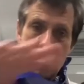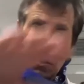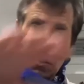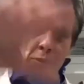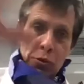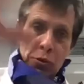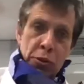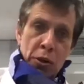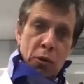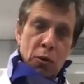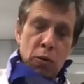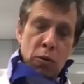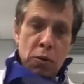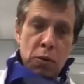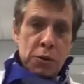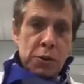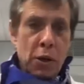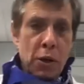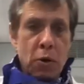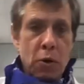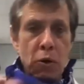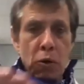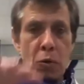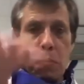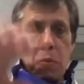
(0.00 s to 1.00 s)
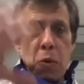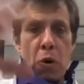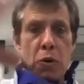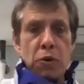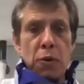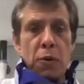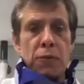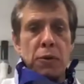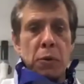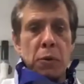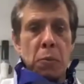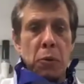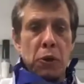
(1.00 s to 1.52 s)
the whole body
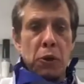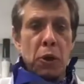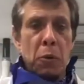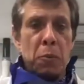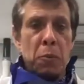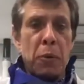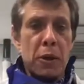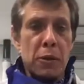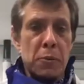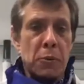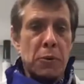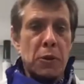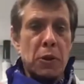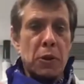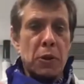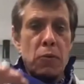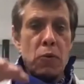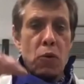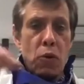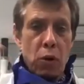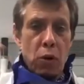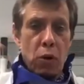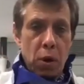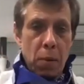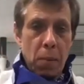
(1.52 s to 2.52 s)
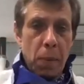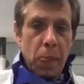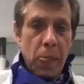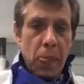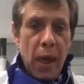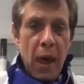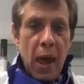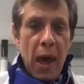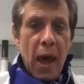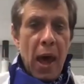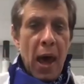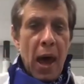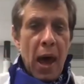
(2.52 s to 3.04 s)
of the protoplasmic network,
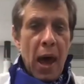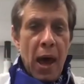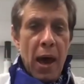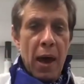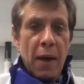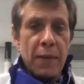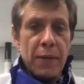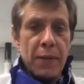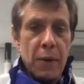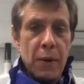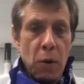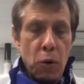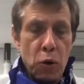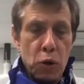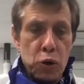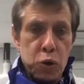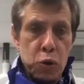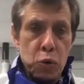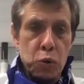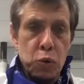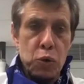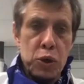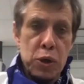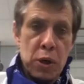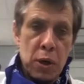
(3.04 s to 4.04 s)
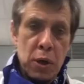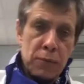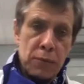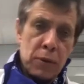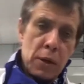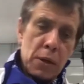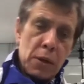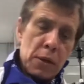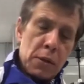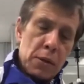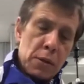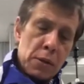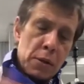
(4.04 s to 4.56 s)
and also to shift
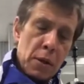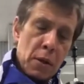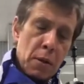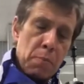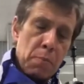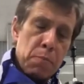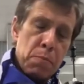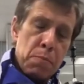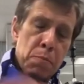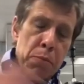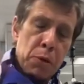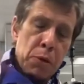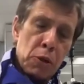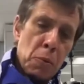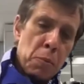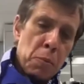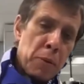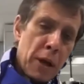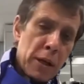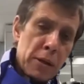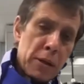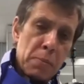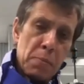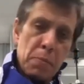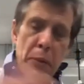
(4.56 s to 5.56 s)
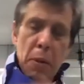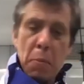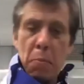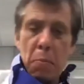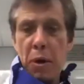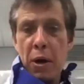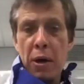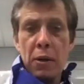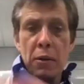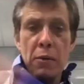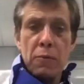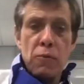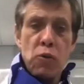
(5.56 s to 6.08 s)
protoplasm
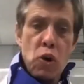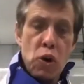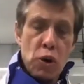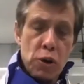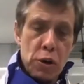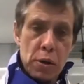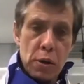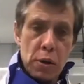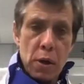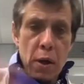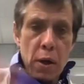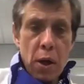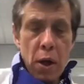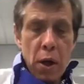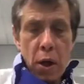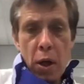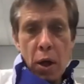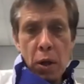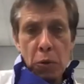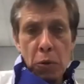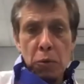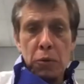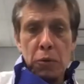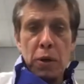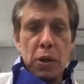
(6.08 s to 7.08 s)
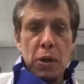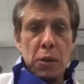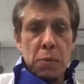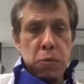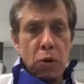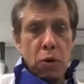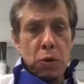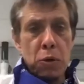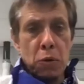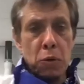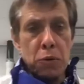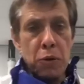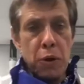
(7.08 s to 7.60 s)
back and forth to
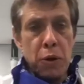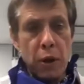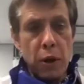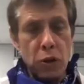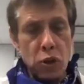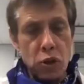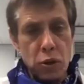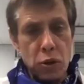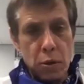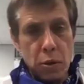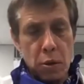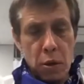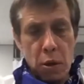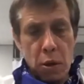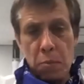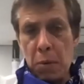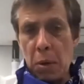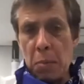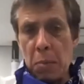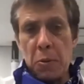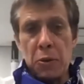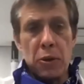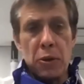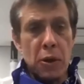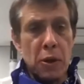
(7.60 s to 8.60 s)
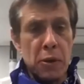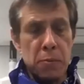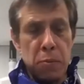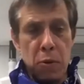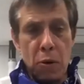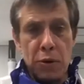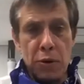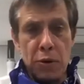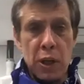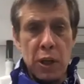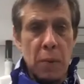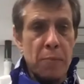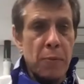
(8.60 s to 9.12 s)
transport nutrients and maybe transport
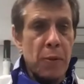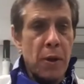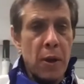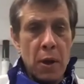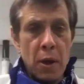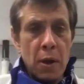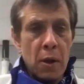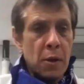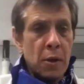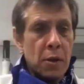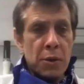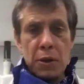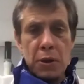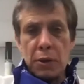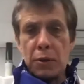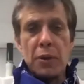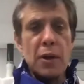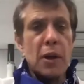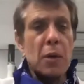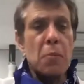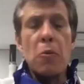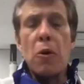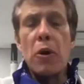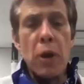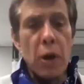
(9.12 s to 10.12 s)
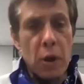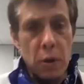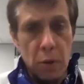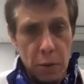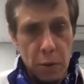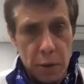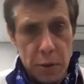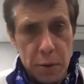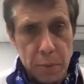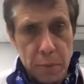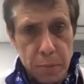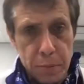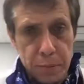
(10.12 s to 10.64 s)
some signaling
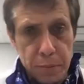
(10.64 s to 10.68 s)
molecules.